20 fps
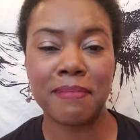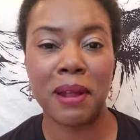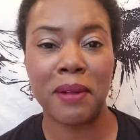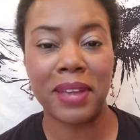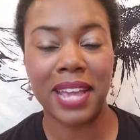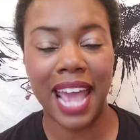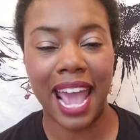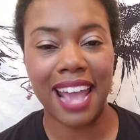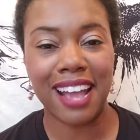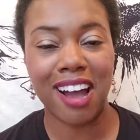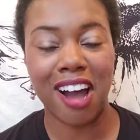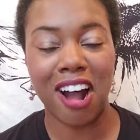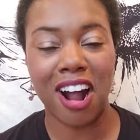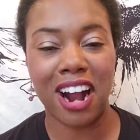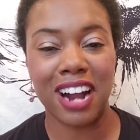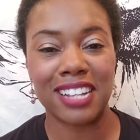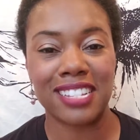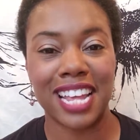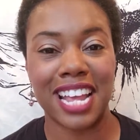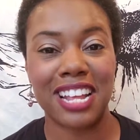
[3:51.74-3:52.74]
Mary Kay
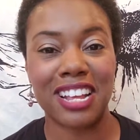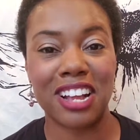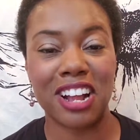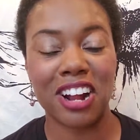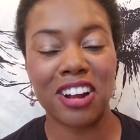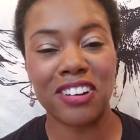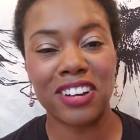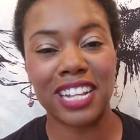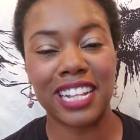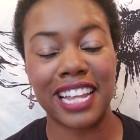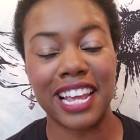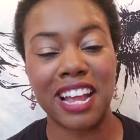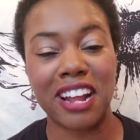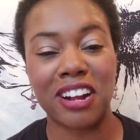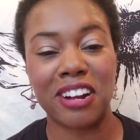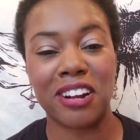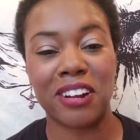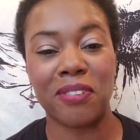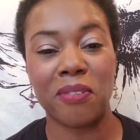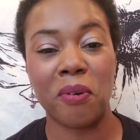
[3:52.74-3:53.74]
cars and currently
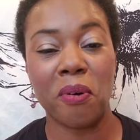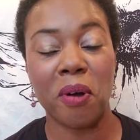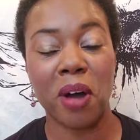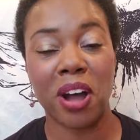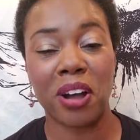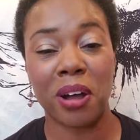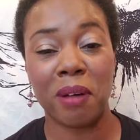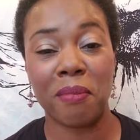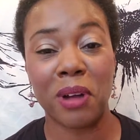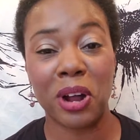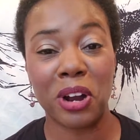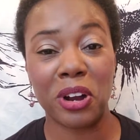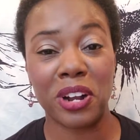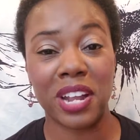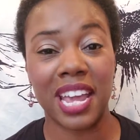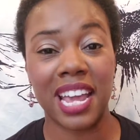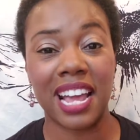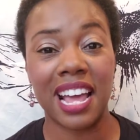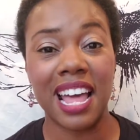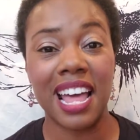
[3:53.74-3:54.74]

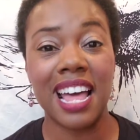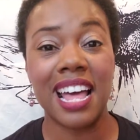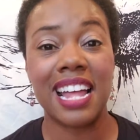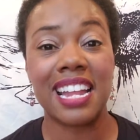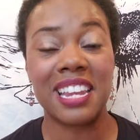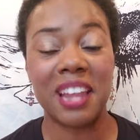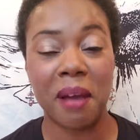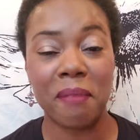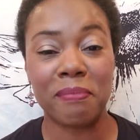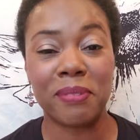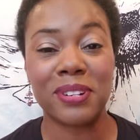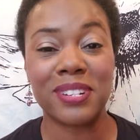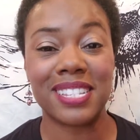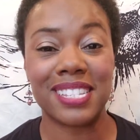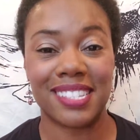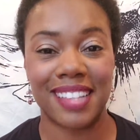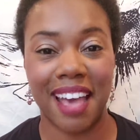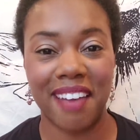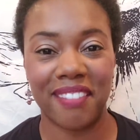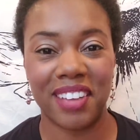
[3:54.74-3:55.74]
earning number
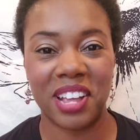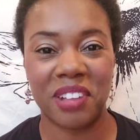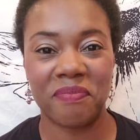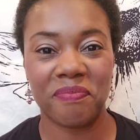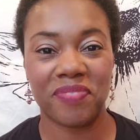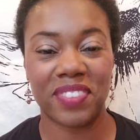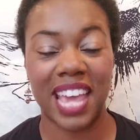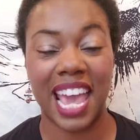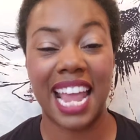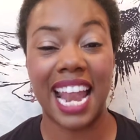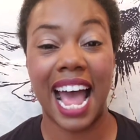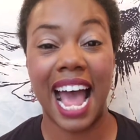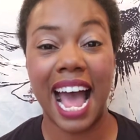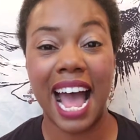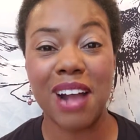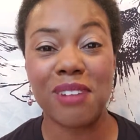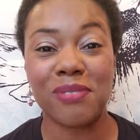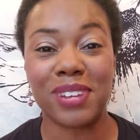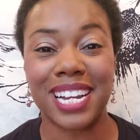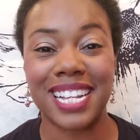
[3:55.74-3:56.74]
7. And
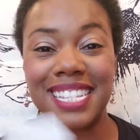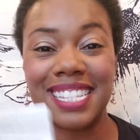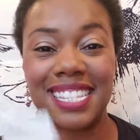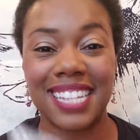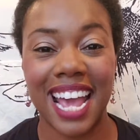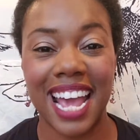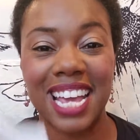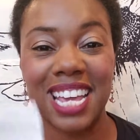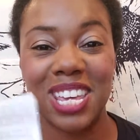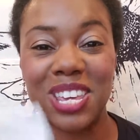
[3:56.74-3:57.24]
I want to take